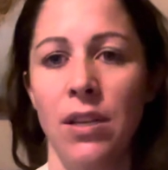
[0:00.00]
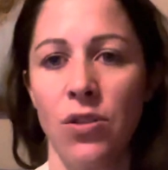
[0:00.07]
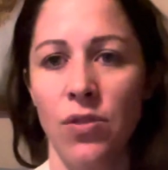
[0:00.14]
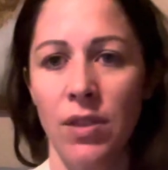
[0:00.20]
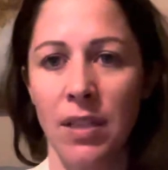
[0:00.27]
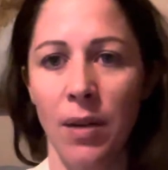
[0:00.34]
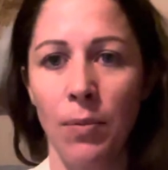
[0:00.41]

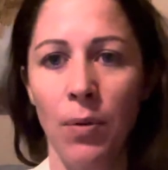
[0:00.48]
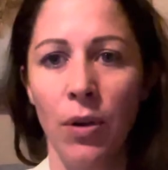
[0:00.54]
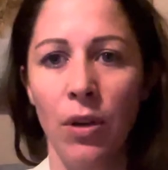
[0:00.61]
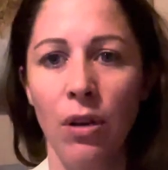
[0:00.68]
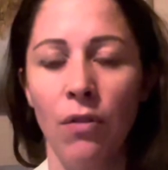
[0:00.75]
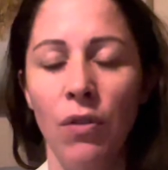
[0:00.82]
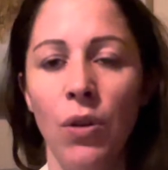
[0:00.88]
interesting
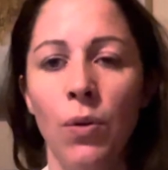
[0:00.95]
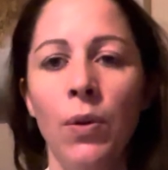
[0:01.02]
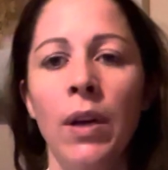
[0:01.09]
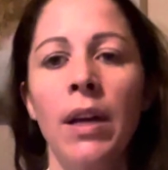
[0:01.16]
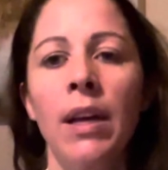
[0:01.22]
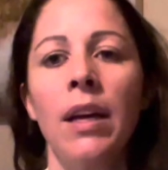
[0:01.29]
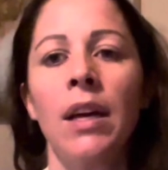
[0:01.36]
point of view.
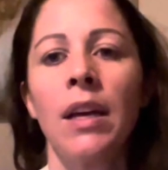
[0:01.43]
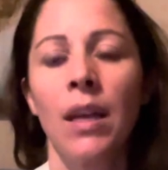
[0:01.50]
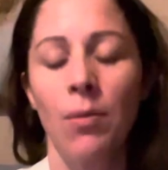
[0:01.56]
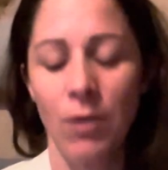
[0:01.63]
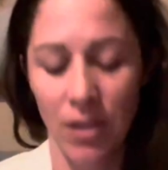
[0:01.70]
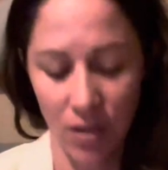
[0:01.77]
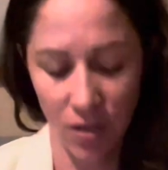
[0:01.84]

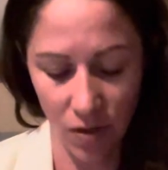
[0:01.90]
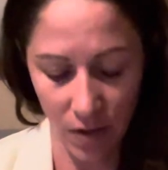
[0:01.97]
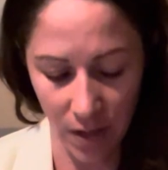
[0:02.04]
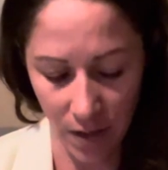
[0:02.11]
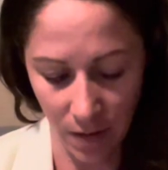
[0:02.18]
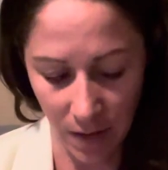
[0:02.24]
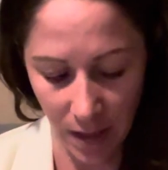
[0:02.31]
Can we destroy
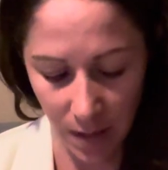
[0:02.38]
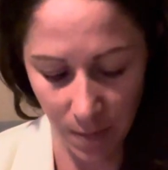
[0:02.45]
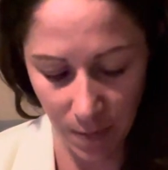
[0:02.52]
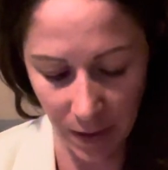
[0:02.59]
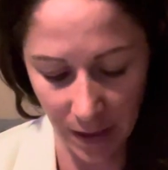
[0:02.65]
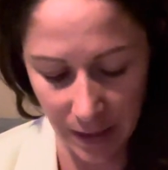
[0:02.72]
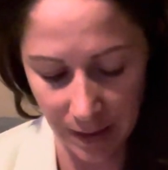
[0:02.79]
and create it,
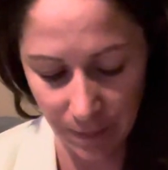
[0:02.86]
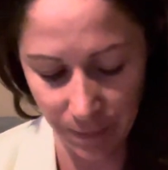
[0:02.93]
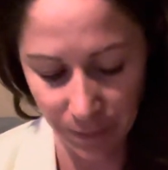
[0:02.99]
please?